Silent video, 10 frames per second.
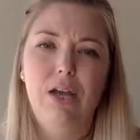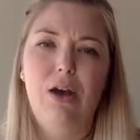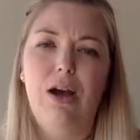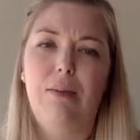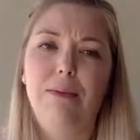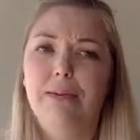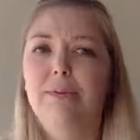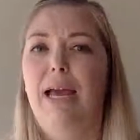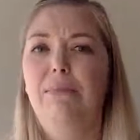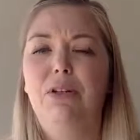
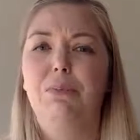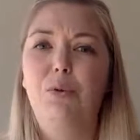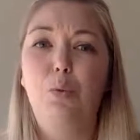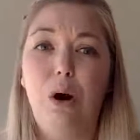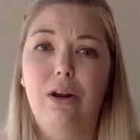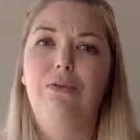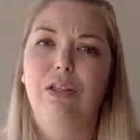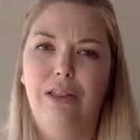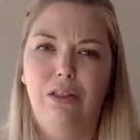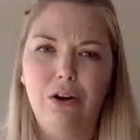Sometimes it'll be one
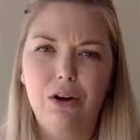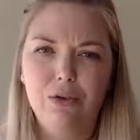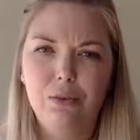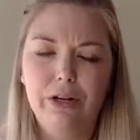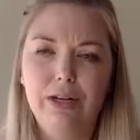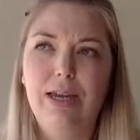really large one,